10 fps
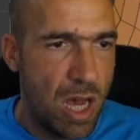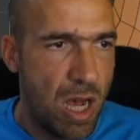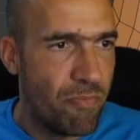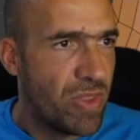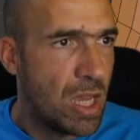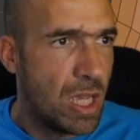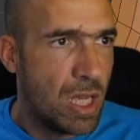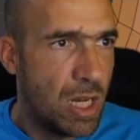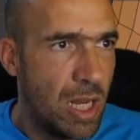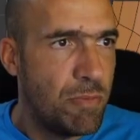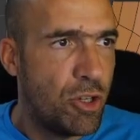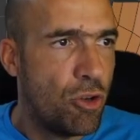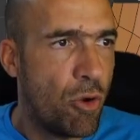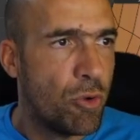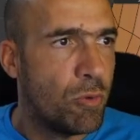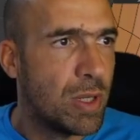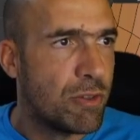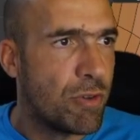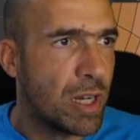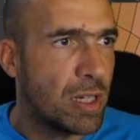Let me show you
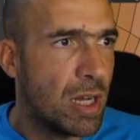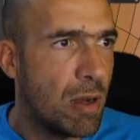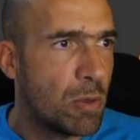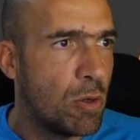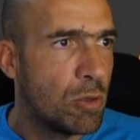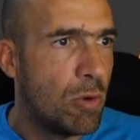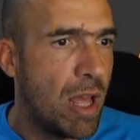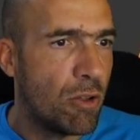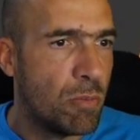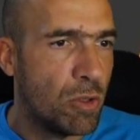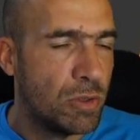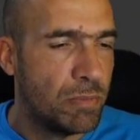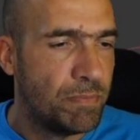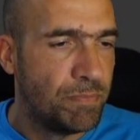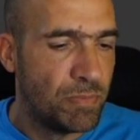one trick. I will go to layout mode.